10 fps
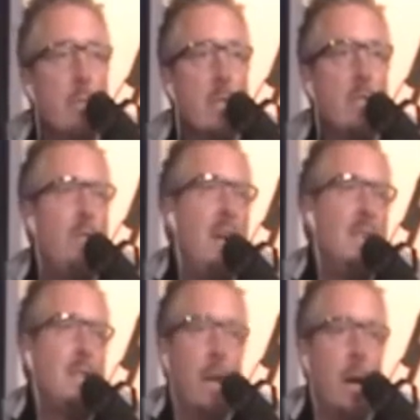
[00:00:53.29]
the
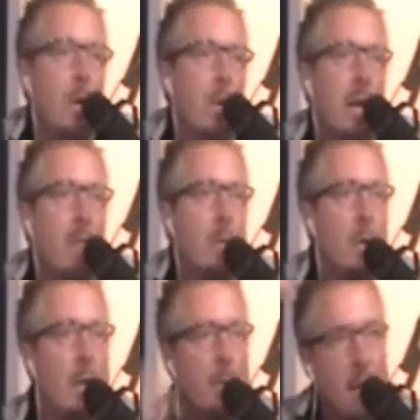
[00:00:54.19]
feds know that
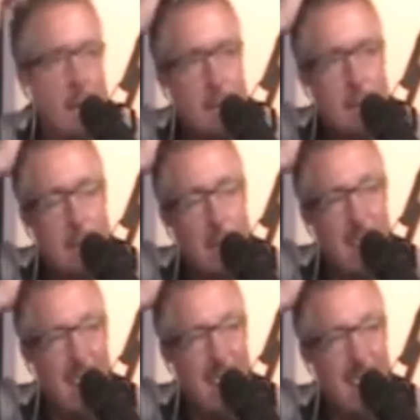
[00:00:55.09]
everybody bets
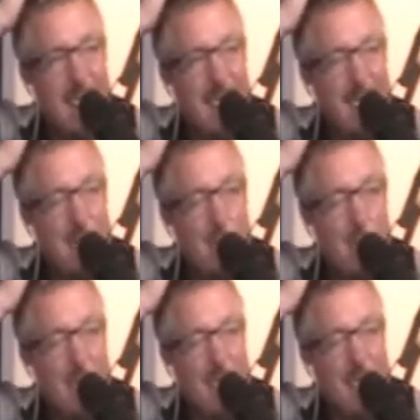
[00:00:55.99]
with
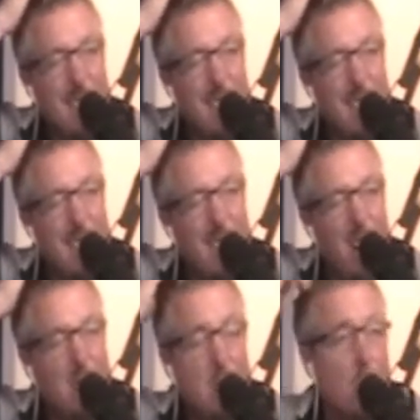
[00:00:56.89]
bookies and
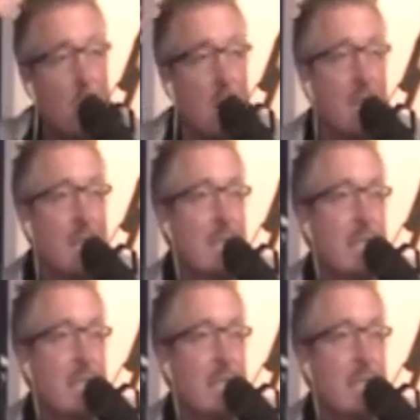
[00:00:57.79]
offshore.